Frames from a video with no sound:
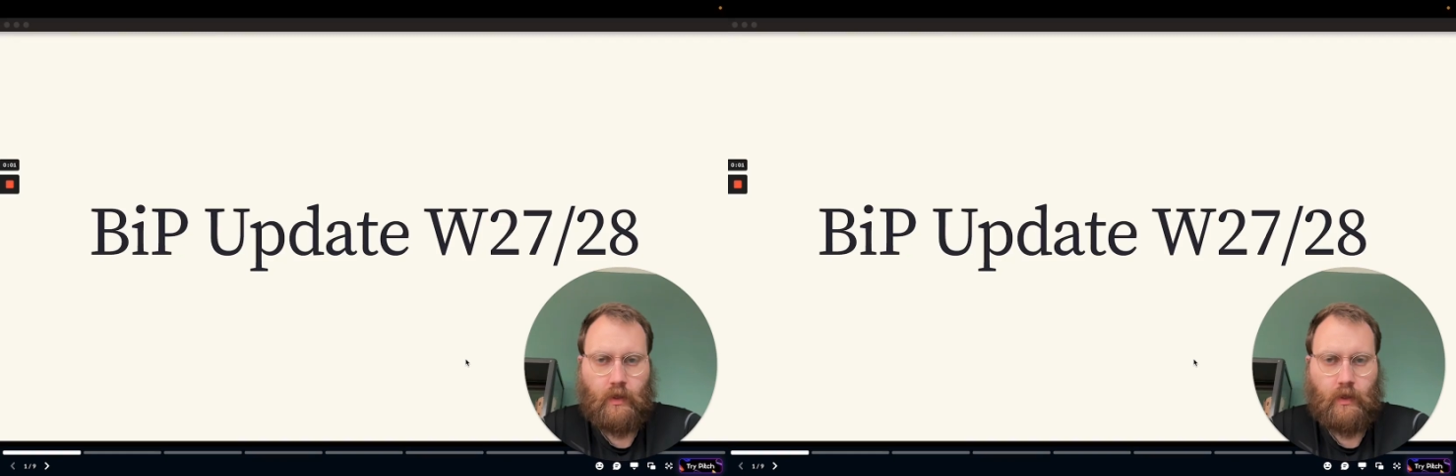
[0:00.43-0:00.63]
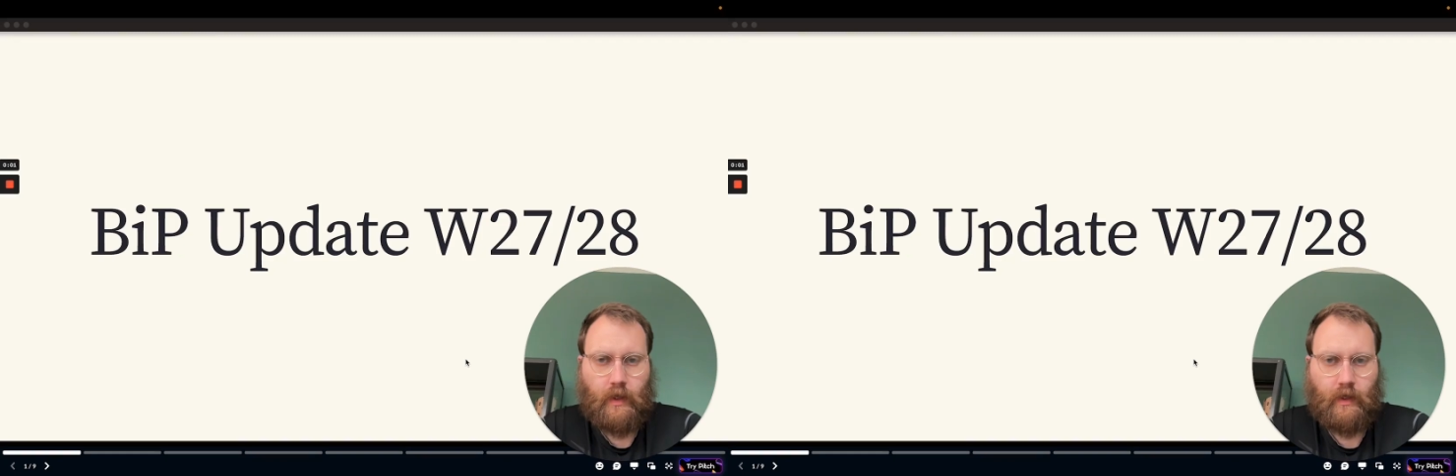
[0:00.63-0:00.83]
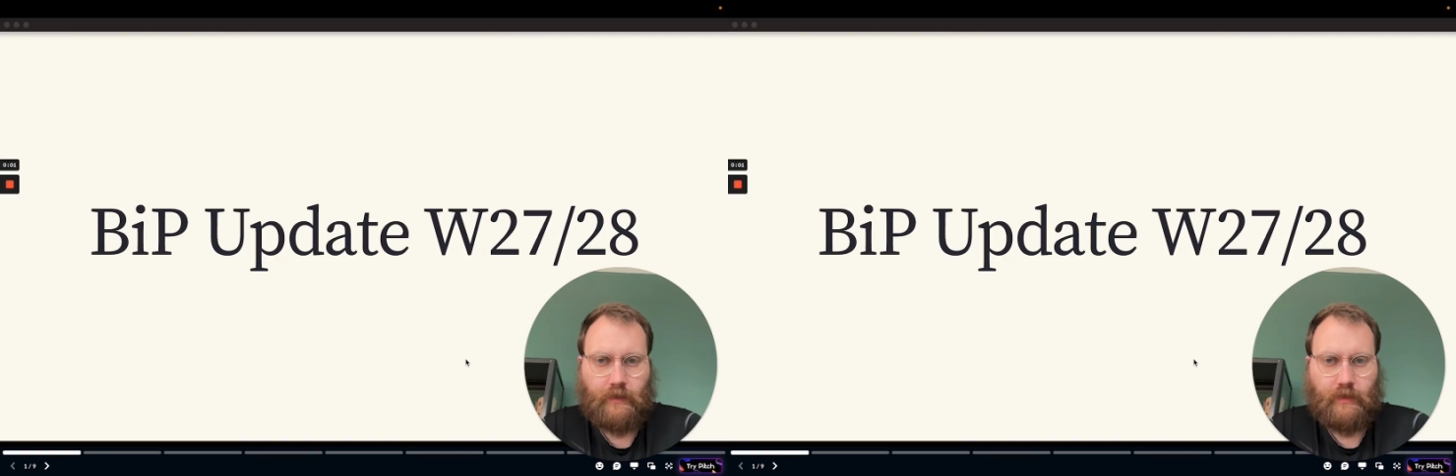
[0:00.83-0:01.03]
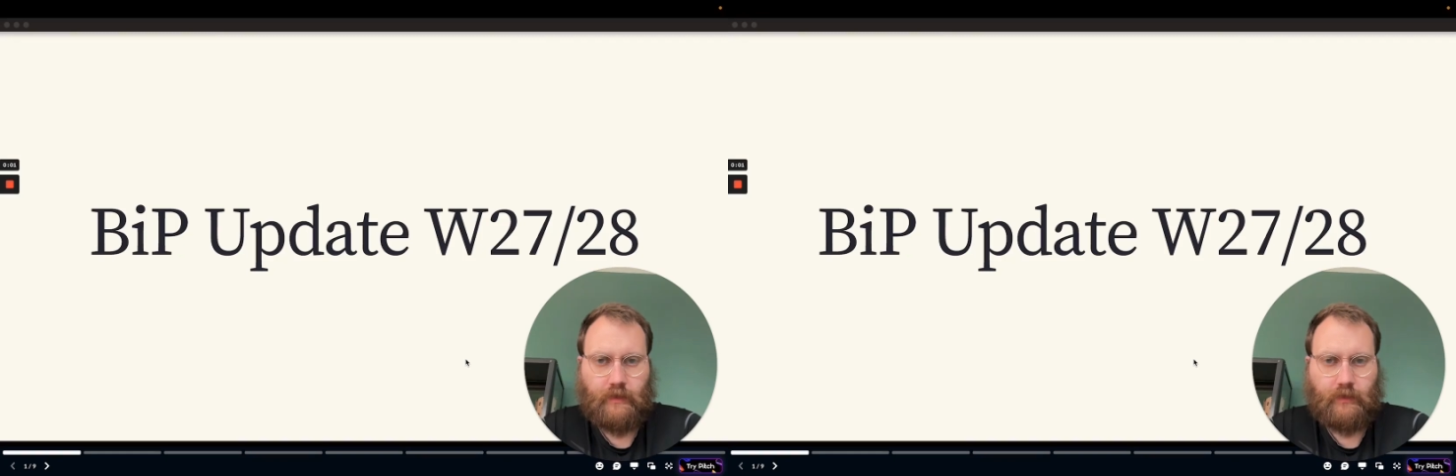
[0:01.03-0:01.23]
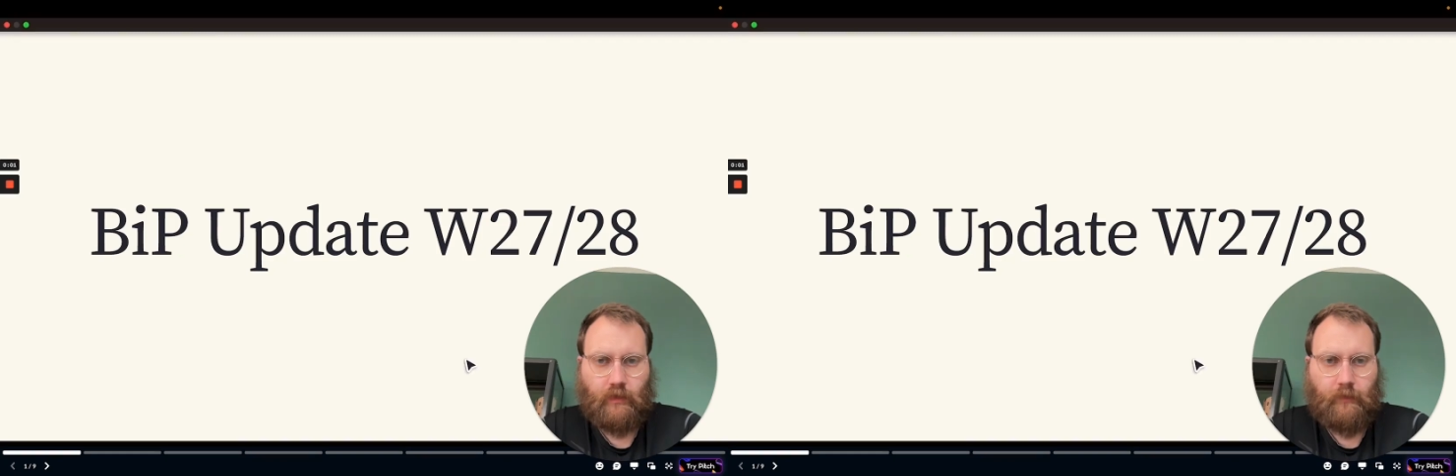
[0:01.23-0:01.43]
Hey guys,
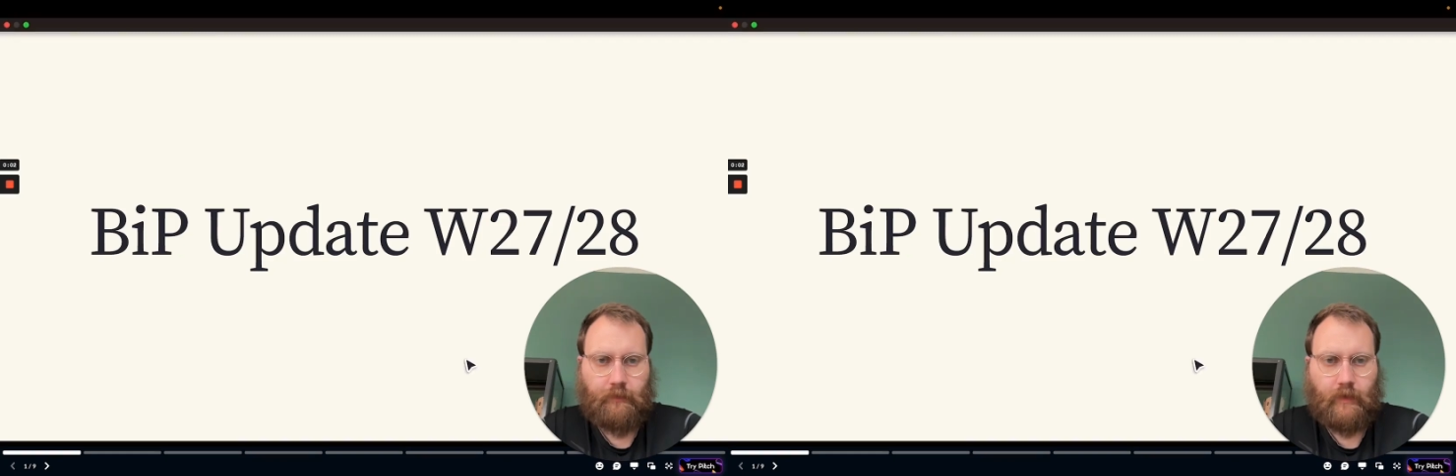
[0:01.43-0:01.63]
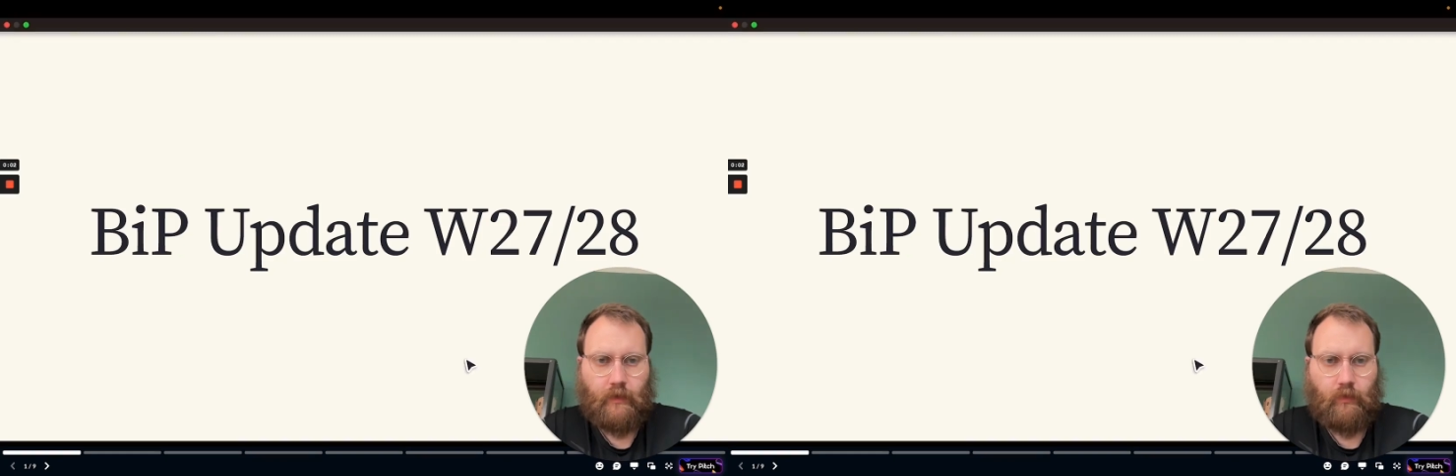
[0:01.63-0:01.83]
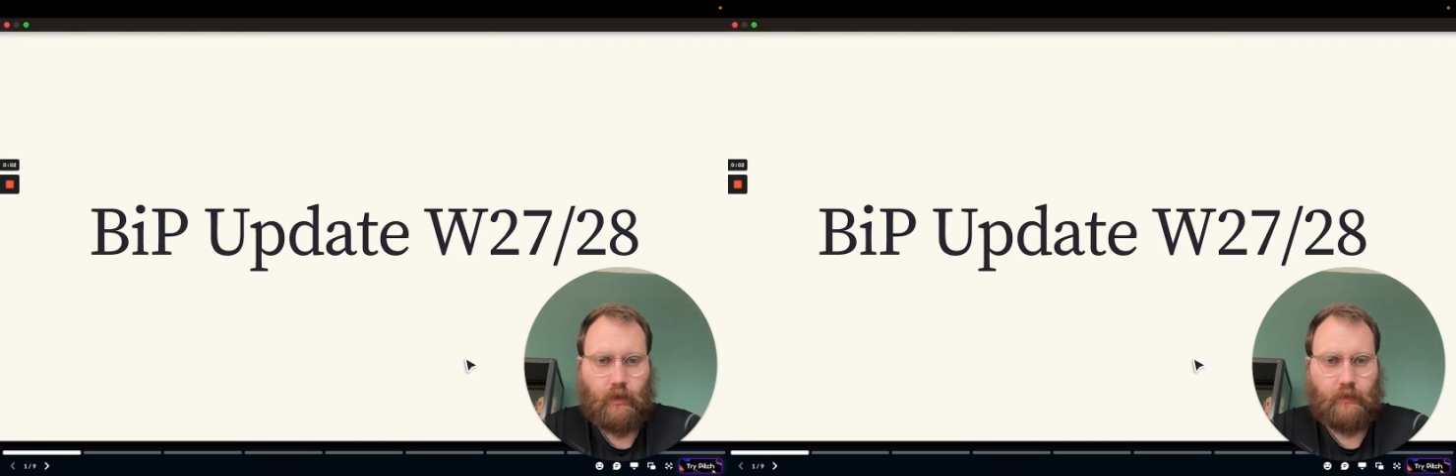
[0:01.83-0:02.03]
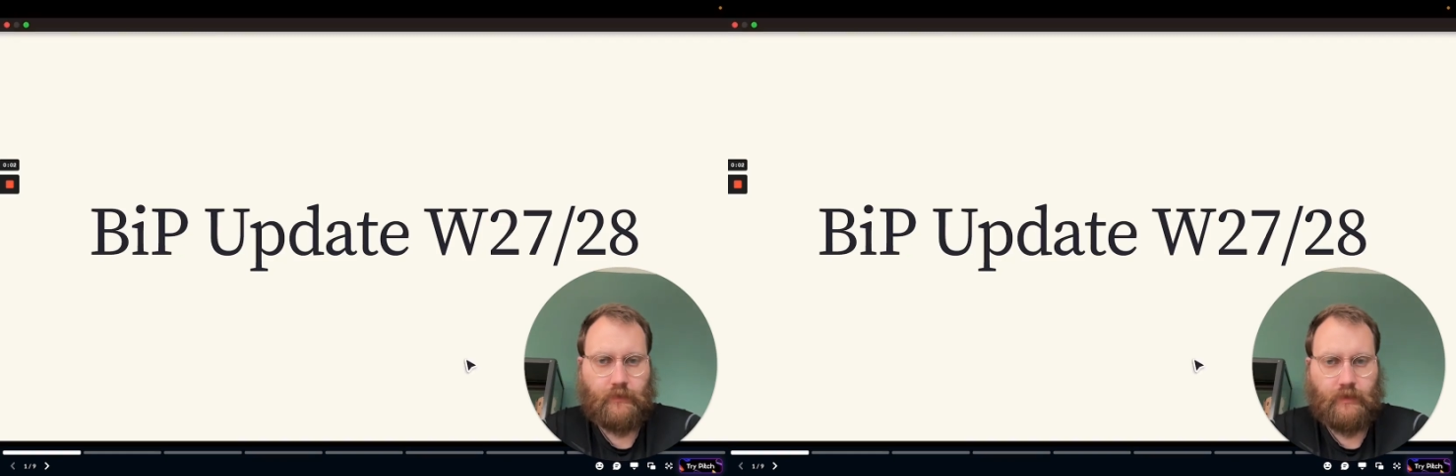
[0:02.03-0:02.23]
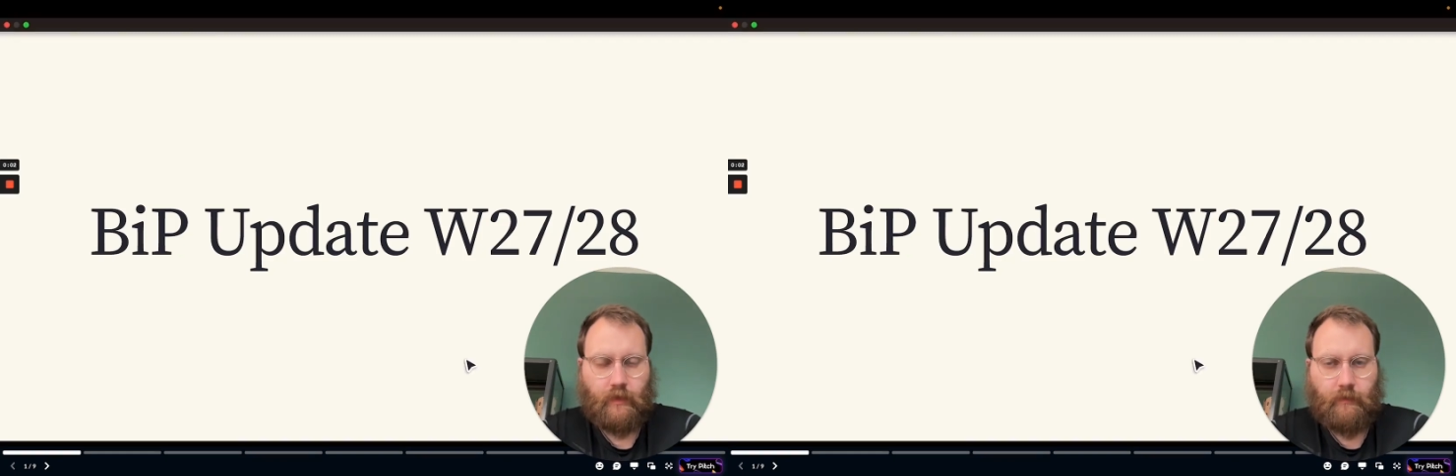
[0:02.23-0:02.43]
how's it going? Welcome
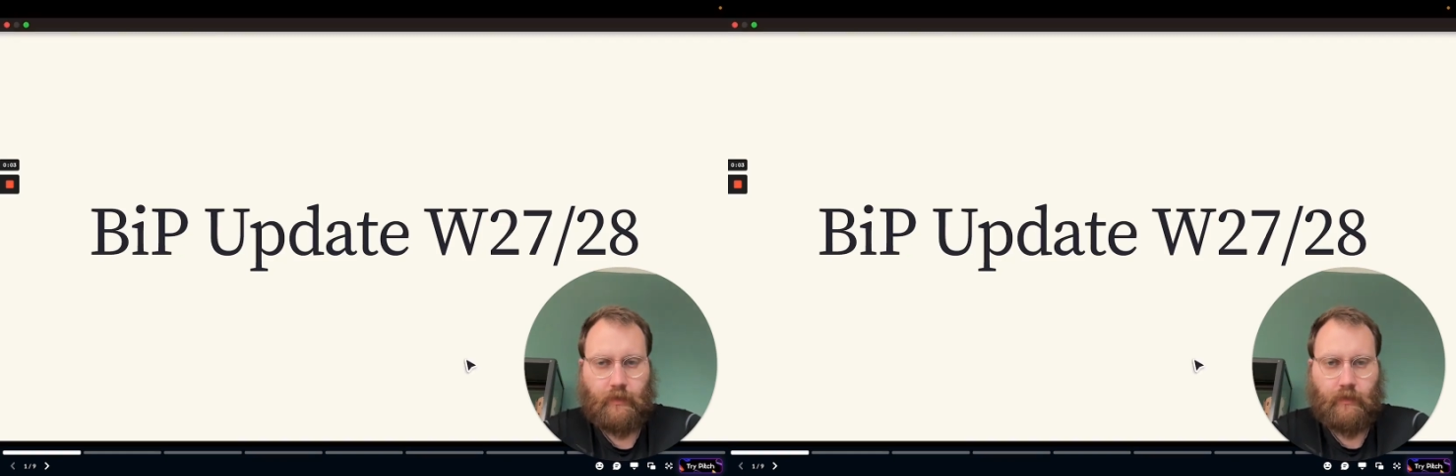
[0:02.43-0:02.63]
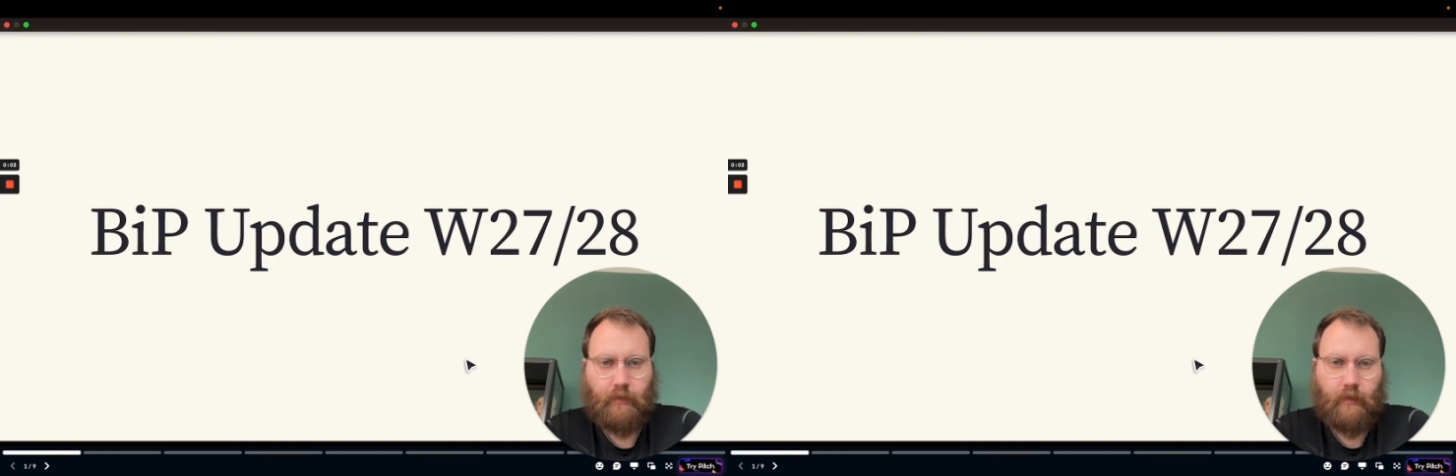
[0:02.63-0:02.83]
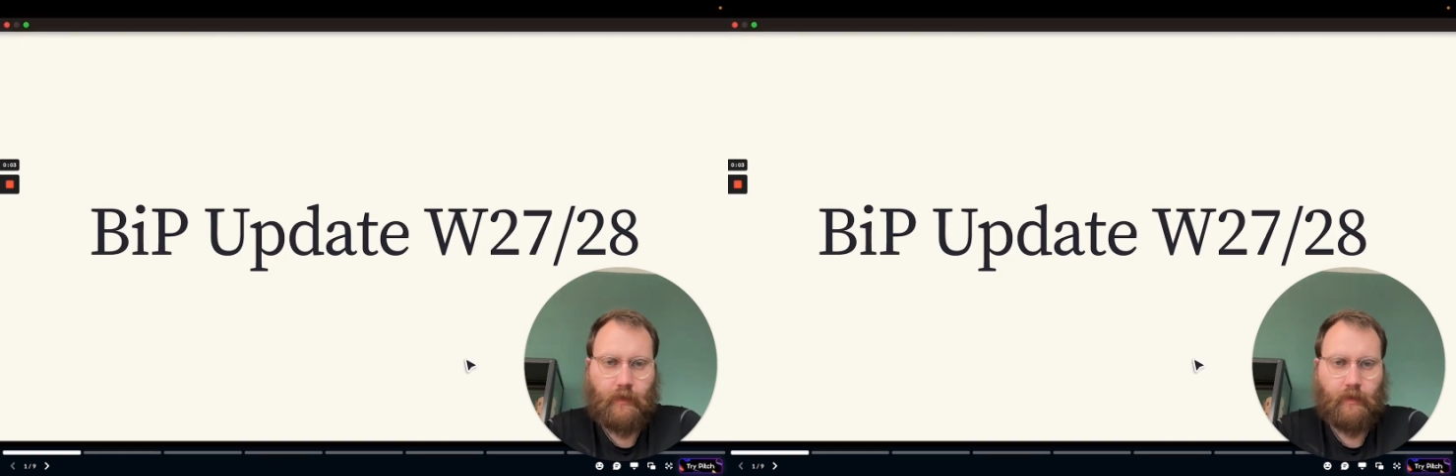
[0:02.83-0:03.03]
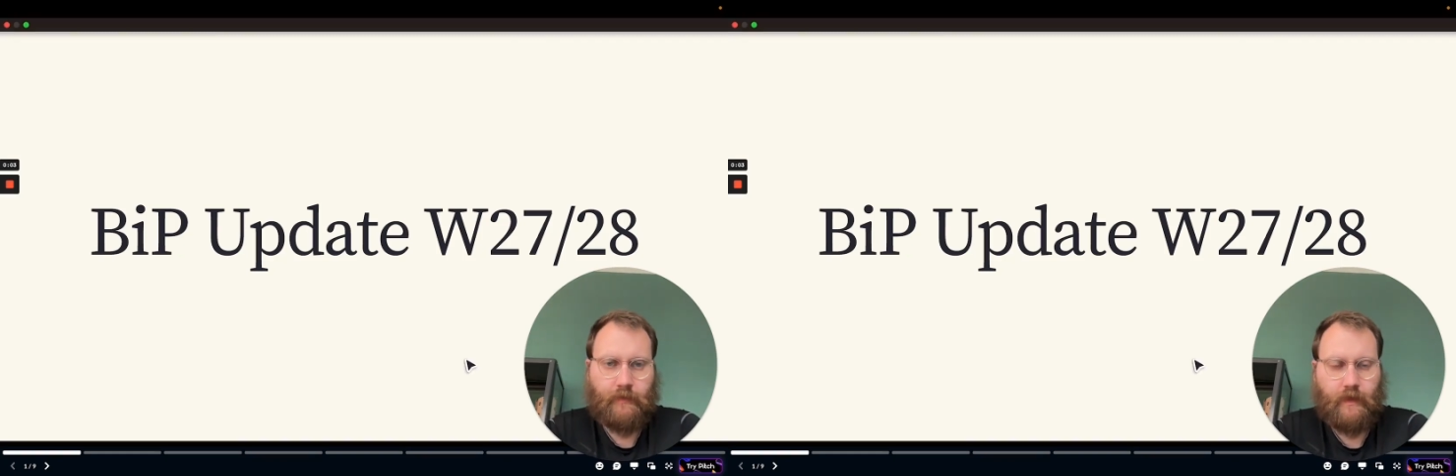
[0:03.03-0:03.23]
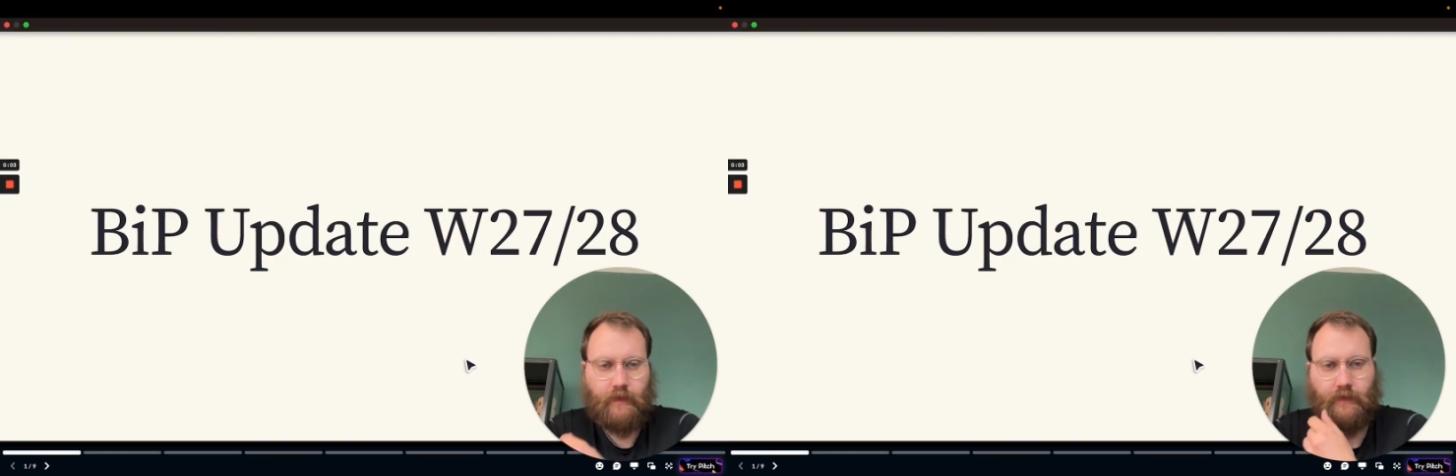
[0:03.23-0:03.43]
to another Build in Public update.